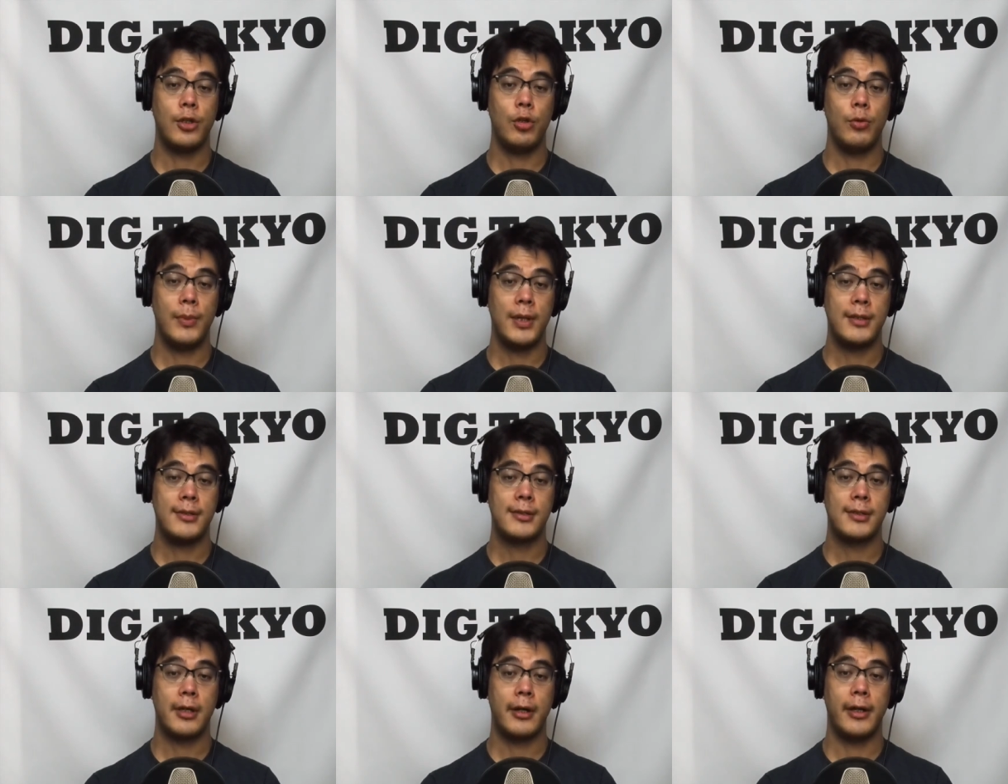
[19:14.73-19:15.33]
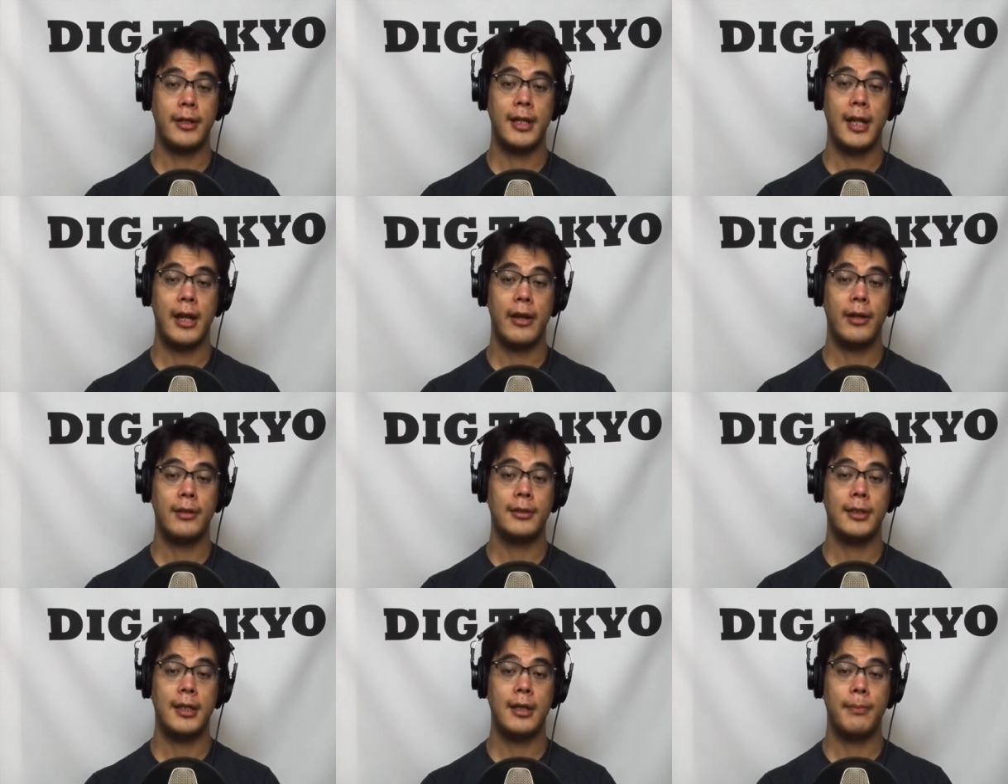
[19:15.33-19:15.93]
humans are
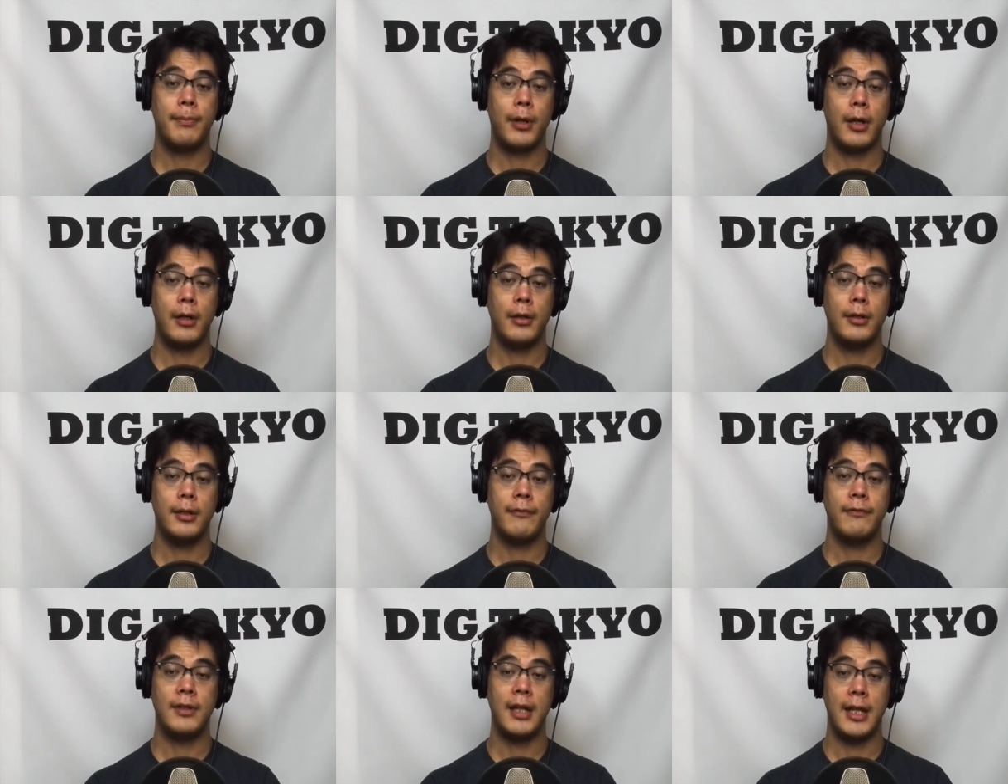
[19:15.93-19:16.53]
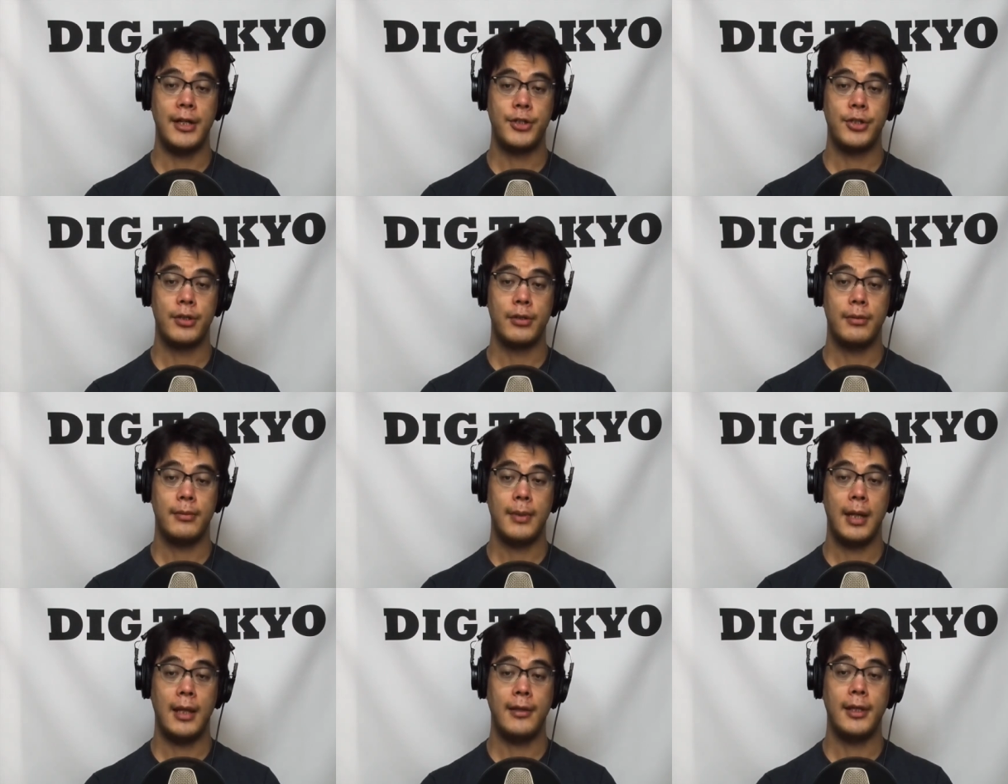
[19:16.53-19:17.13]
inherently a part of
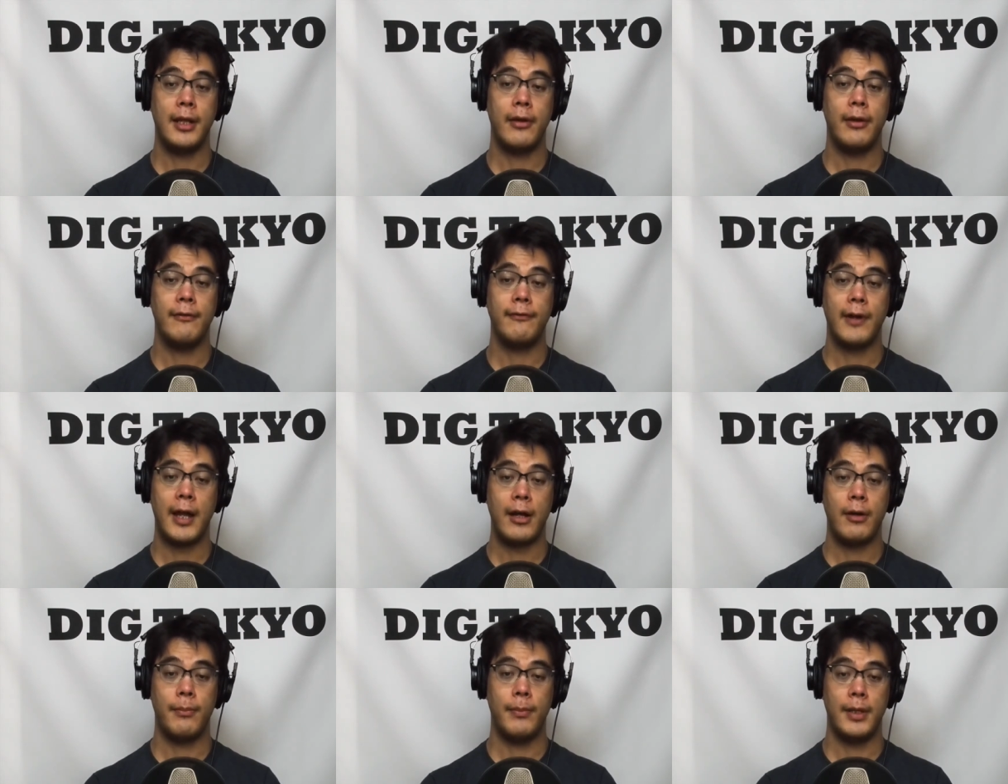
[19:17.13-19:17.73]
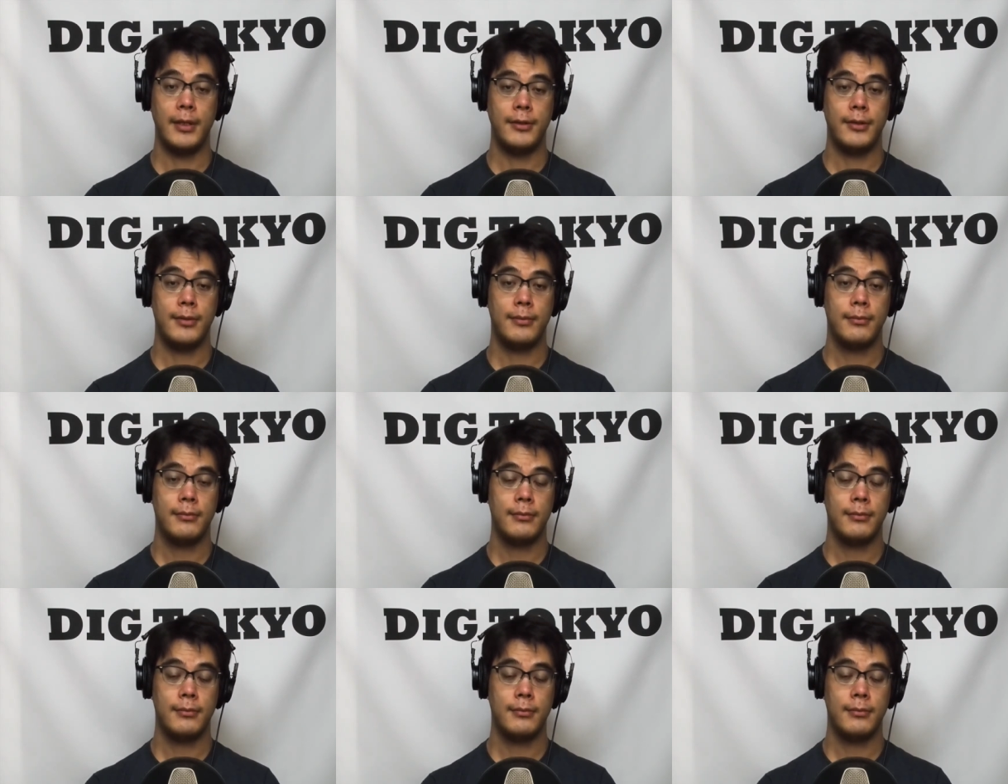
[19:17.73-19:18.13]
nature and their environment.